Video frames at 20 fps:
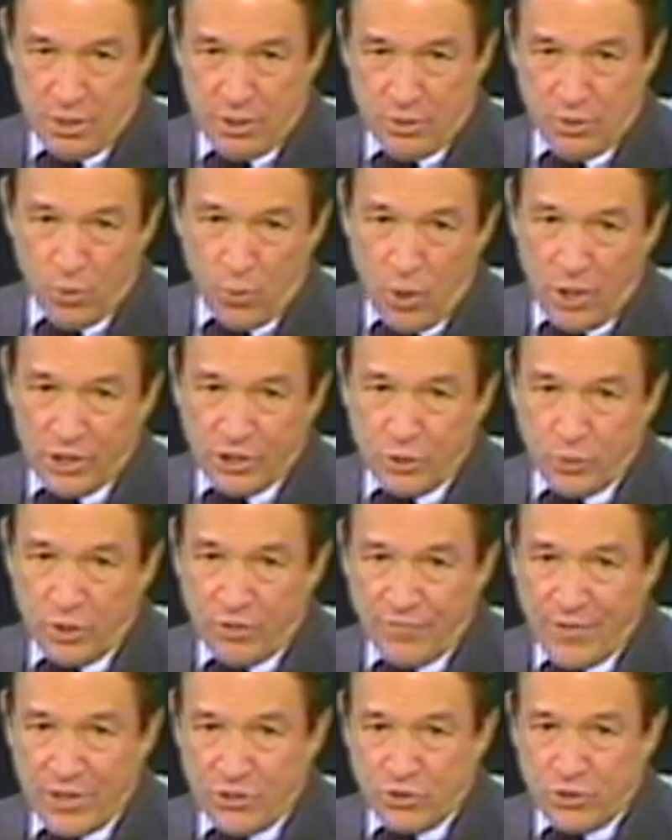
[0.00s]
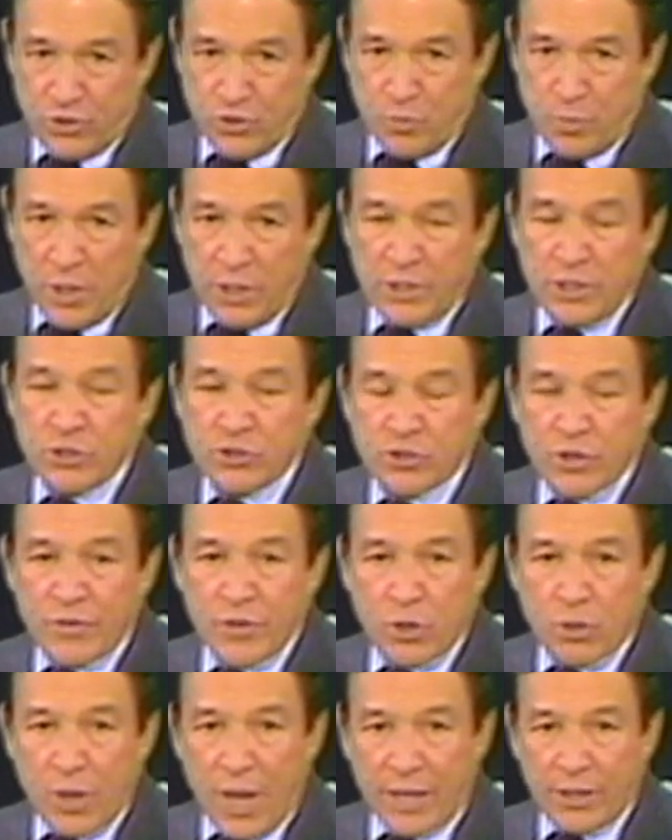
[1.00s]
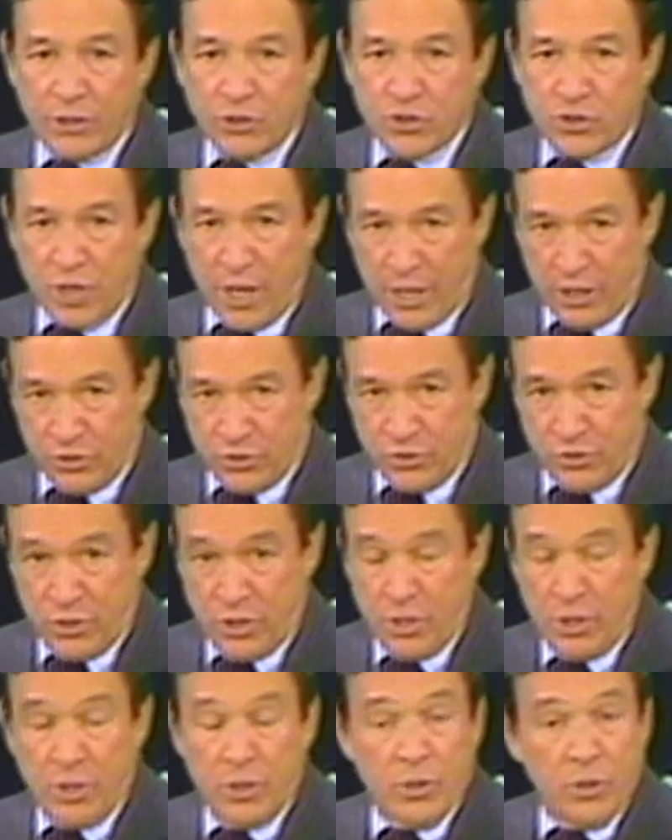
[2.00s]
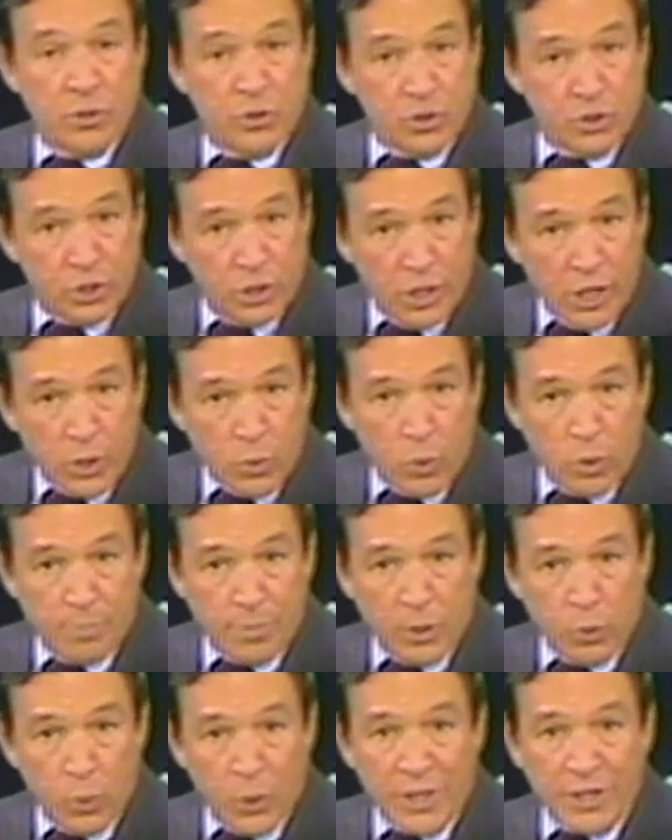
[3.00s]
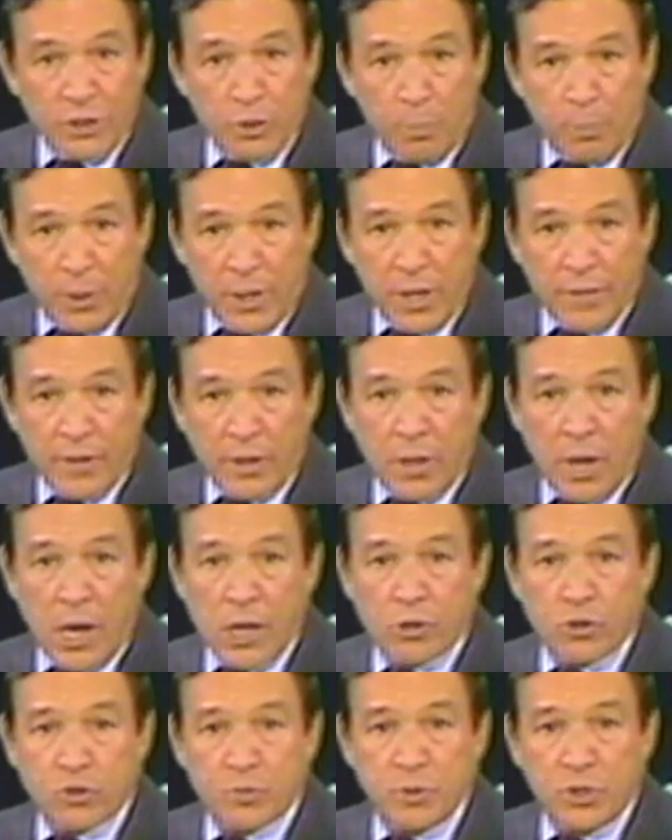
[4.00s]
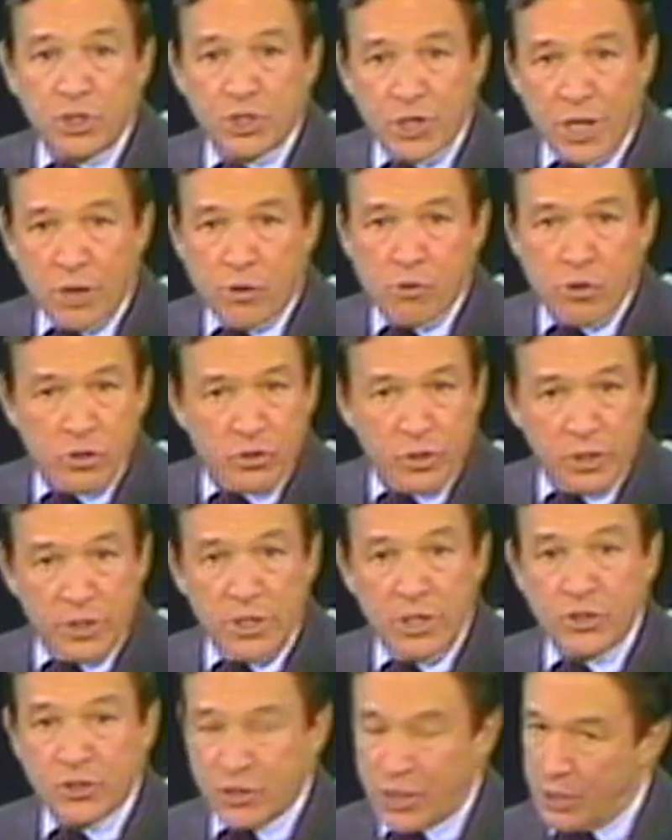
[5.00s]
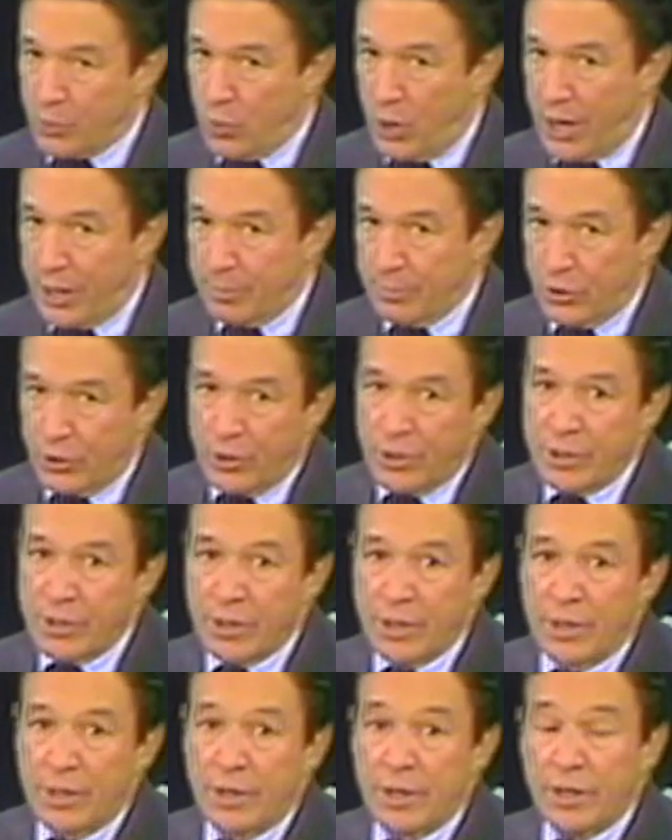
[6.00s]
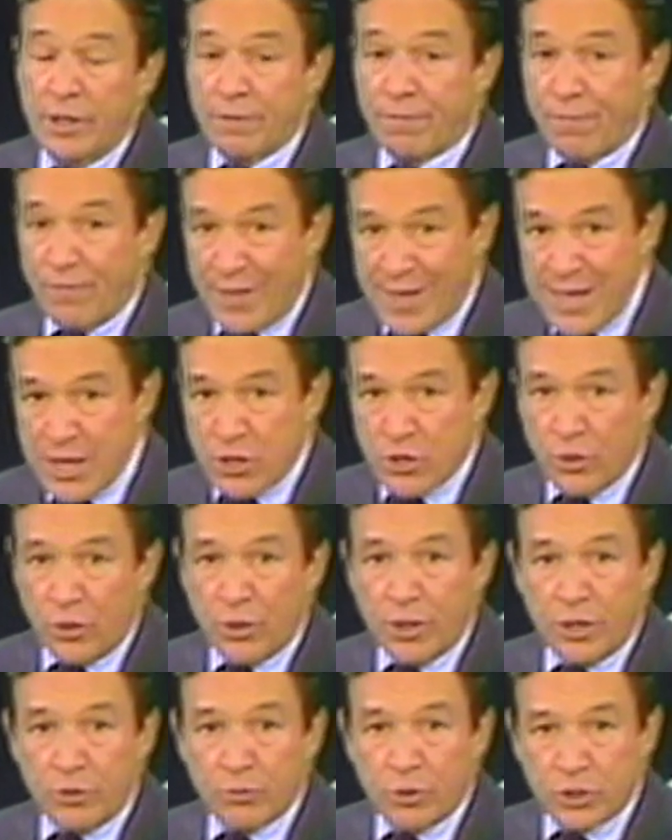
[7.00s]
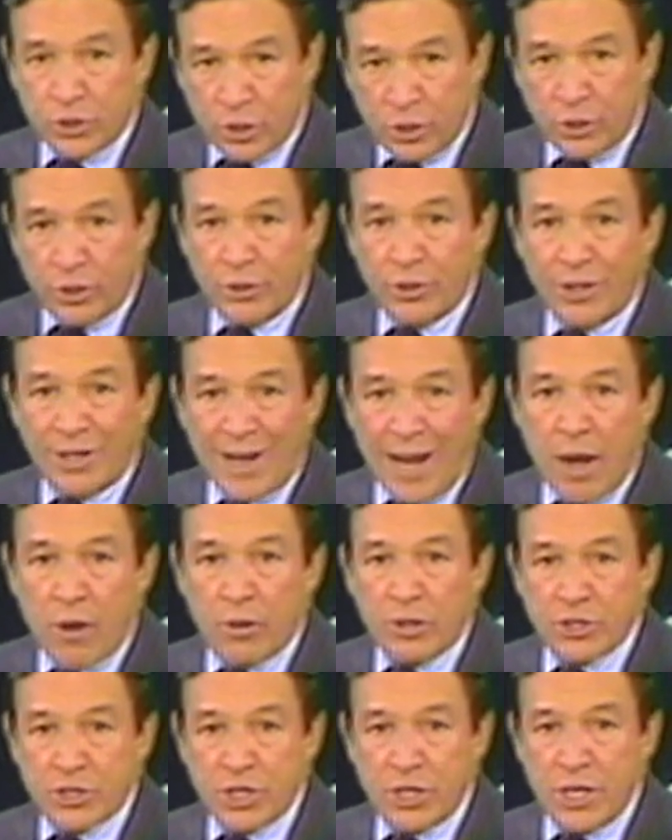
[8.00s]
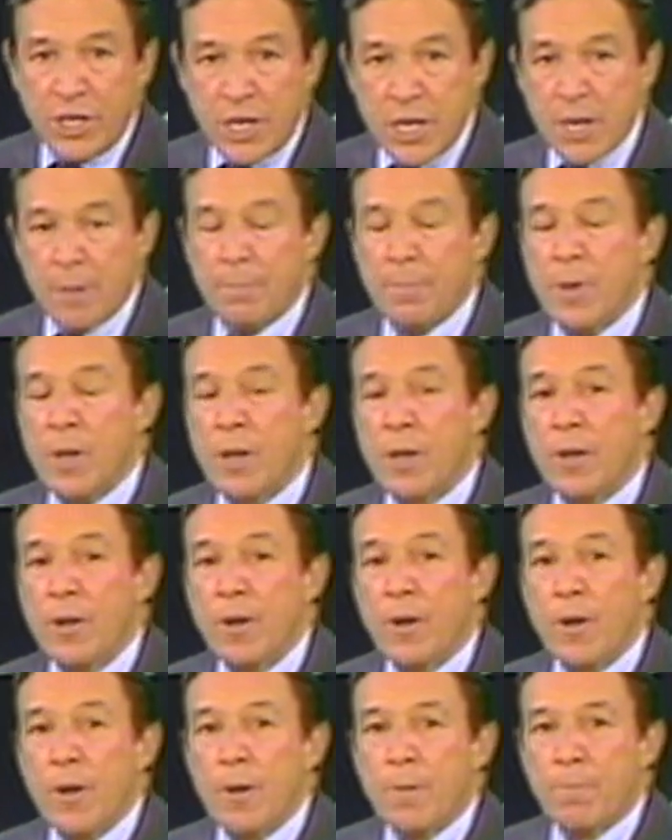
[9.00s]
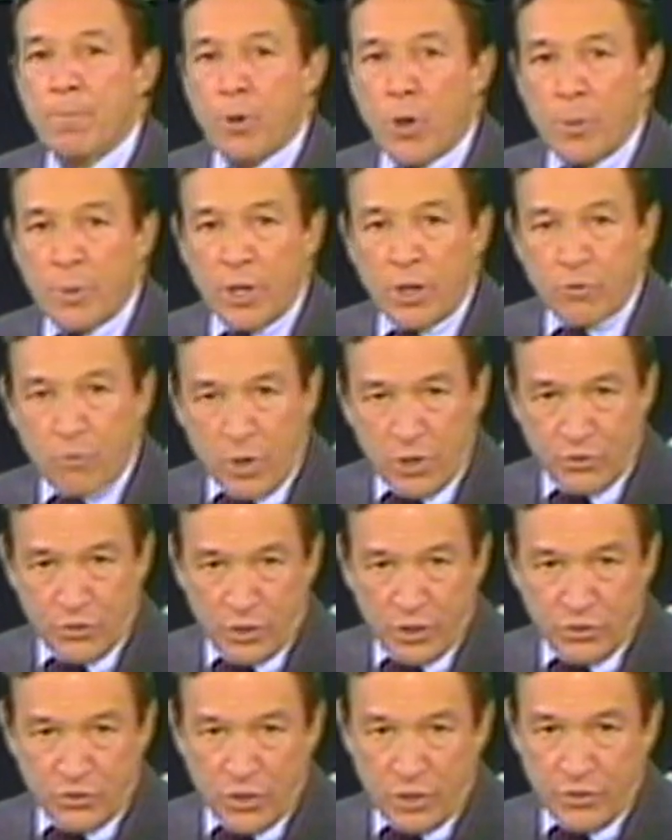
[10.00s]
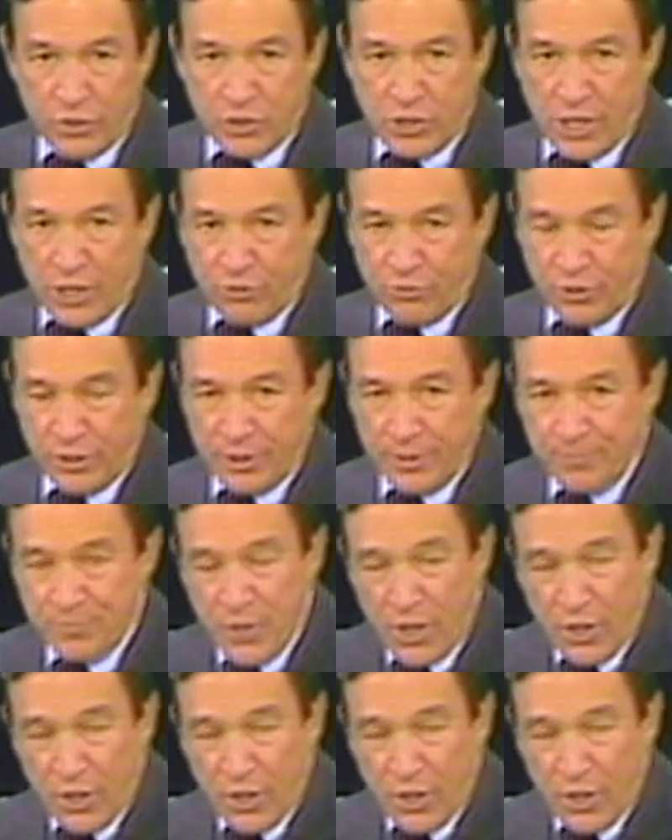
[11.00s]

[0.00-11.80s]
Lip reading: who wanted to invest his millions in the United States. The sheik would be willing to pay the congressman generously, said Weinberg, if they could, in return, guarantee him permanent residence in this country.